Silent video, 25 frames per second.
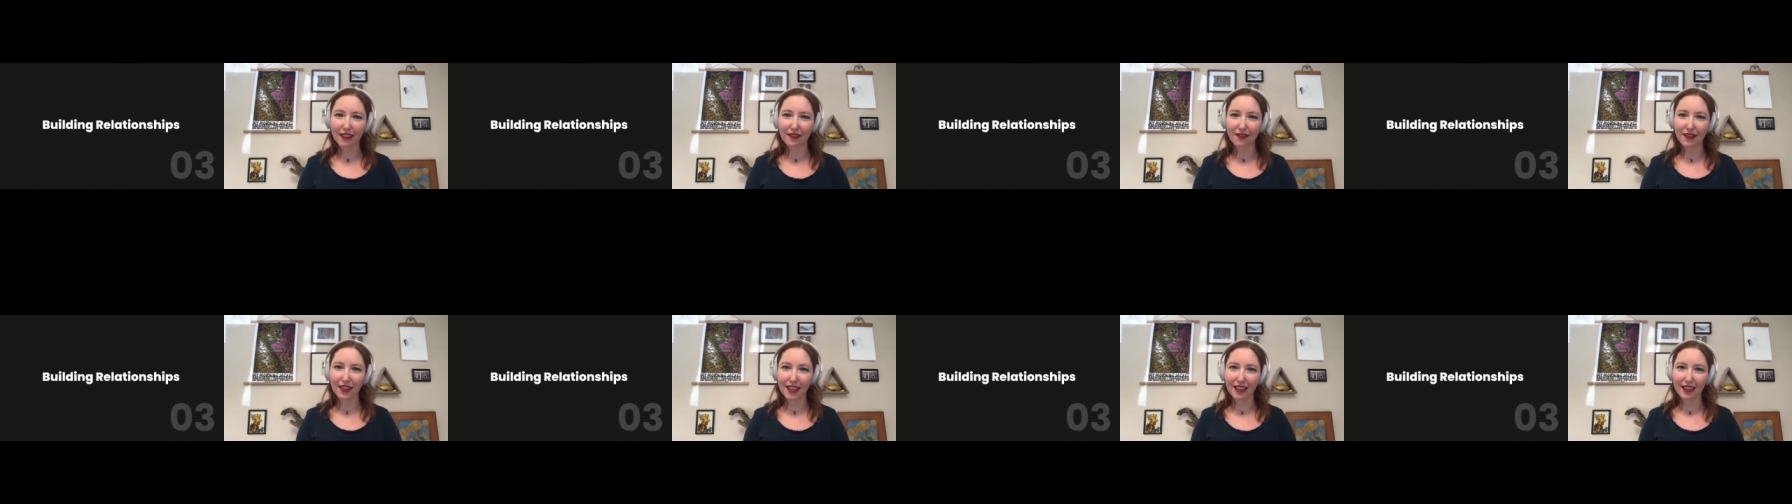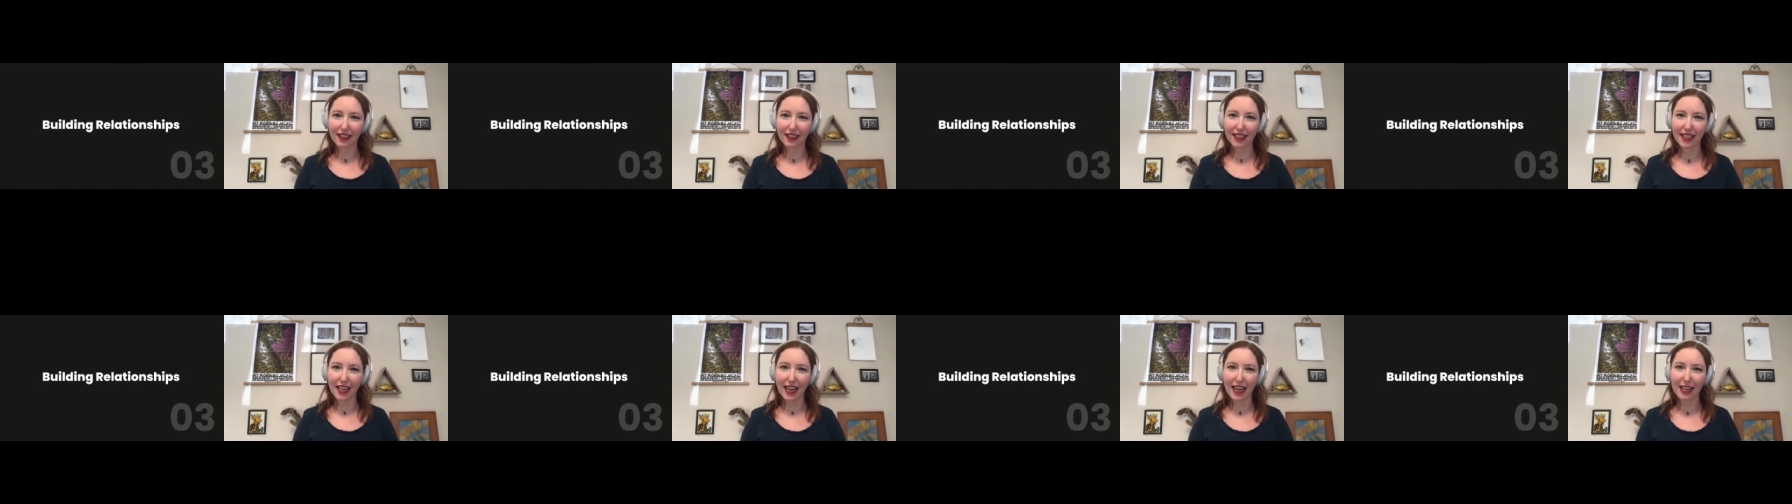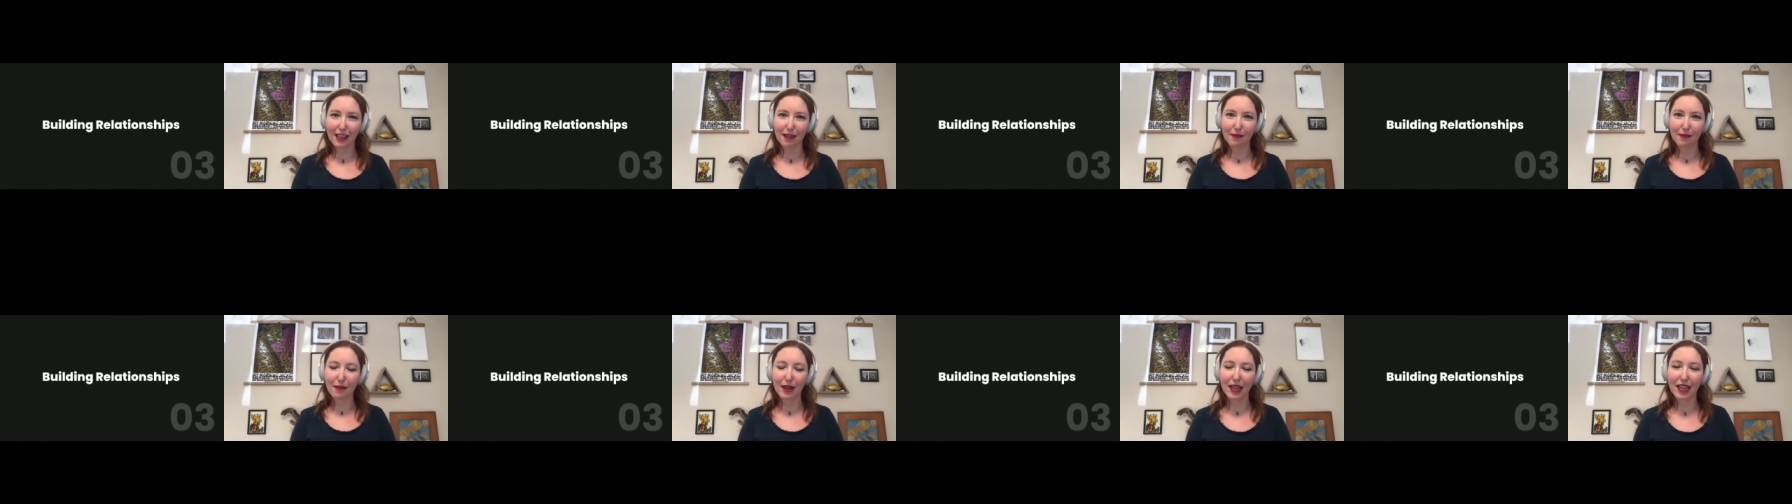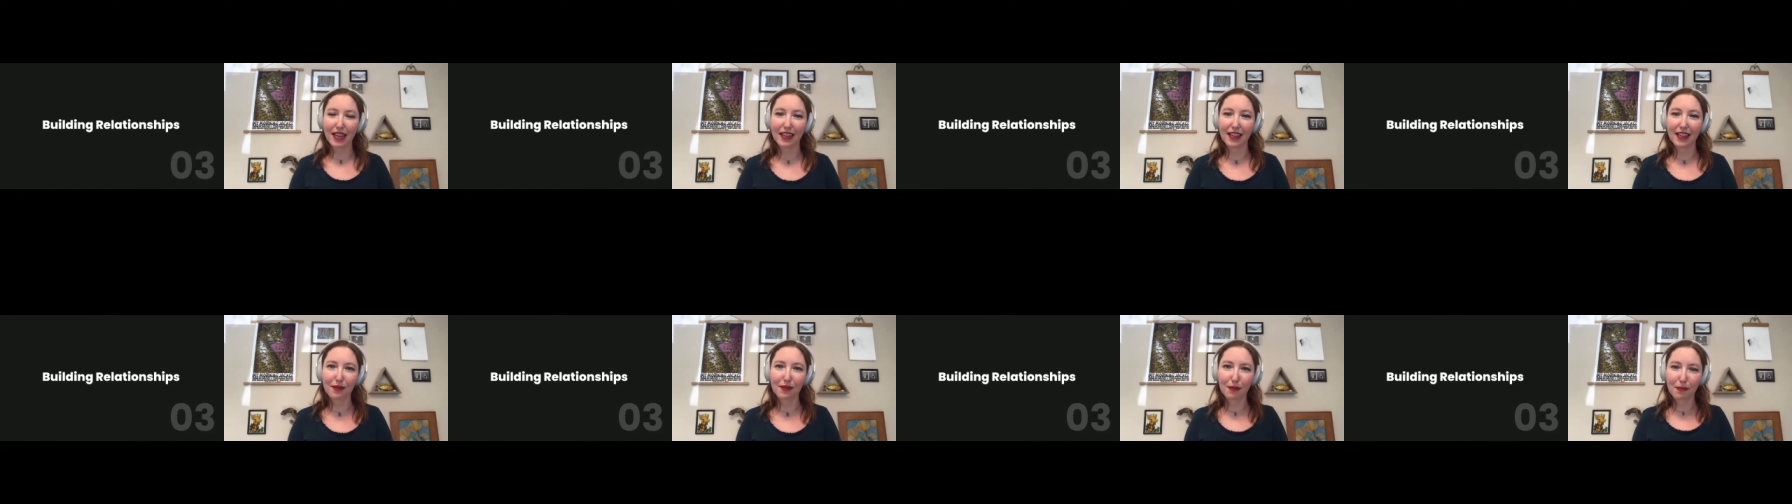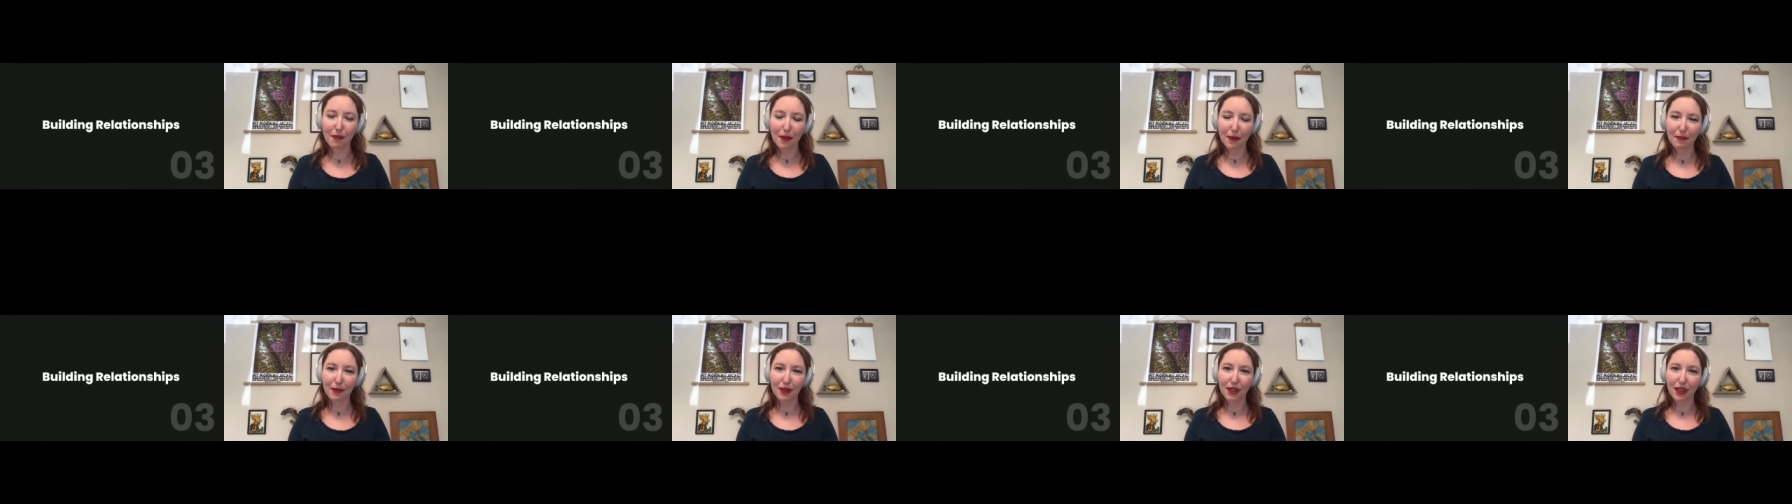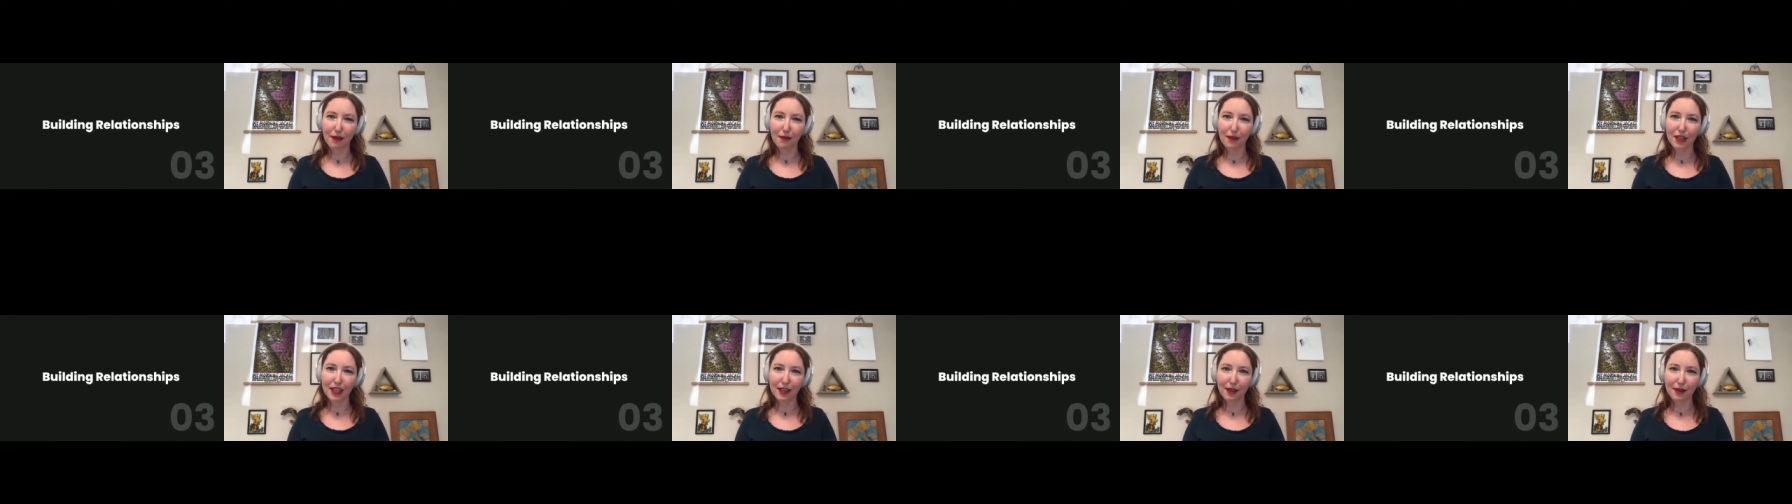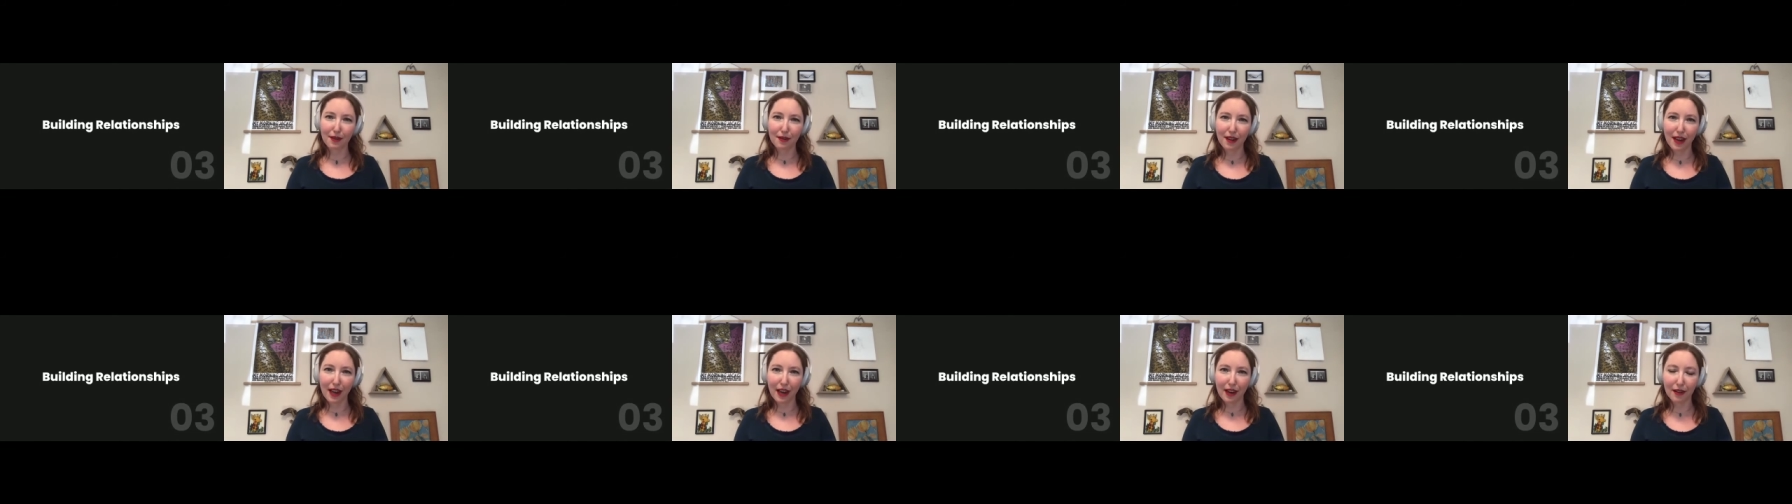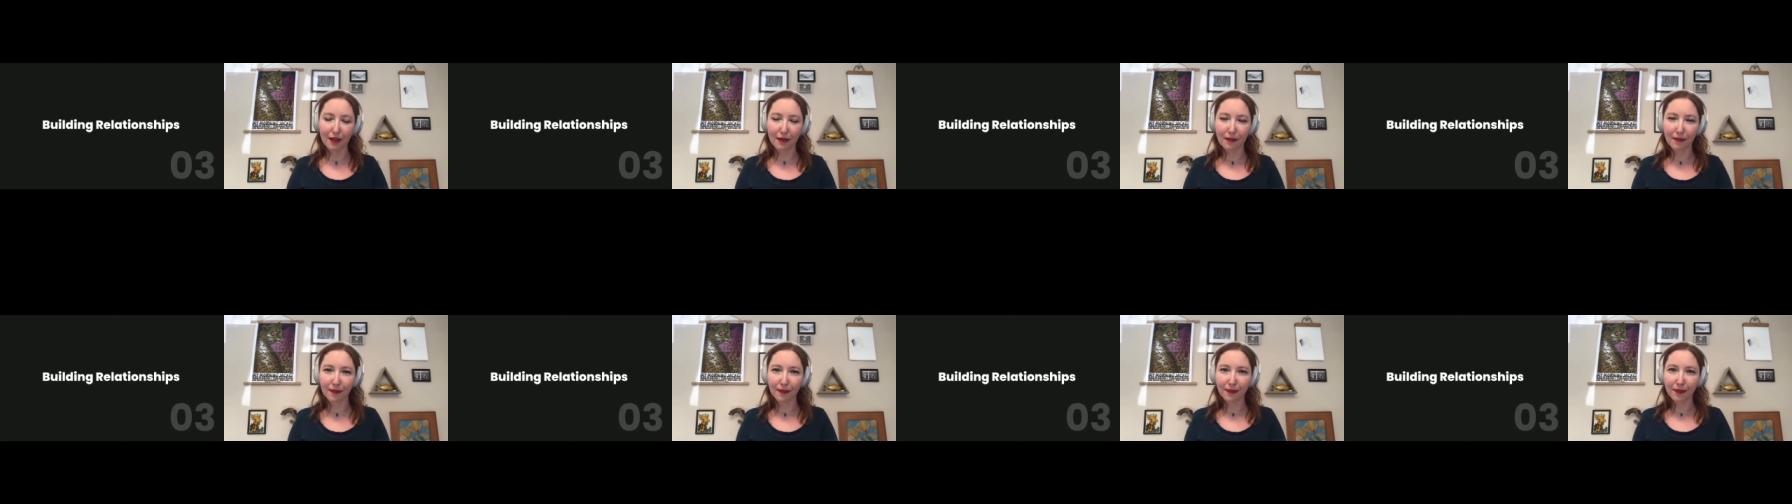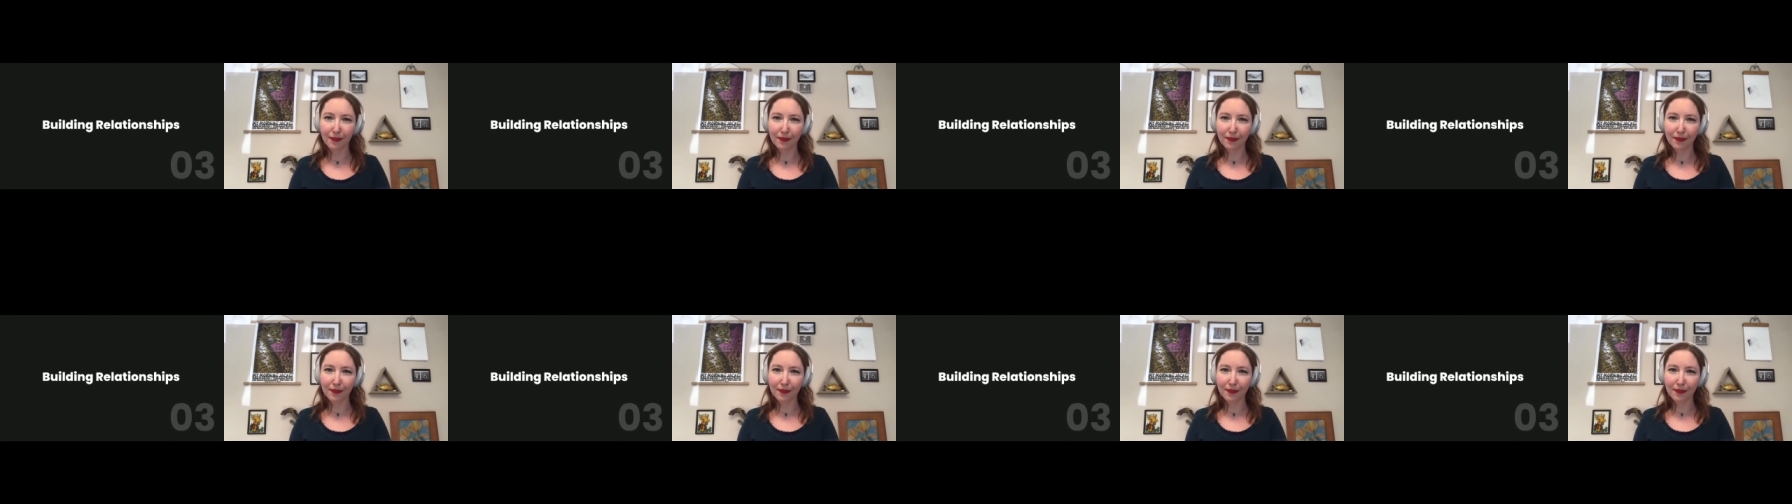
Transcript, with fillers: facilitated meetings with people that we don't know.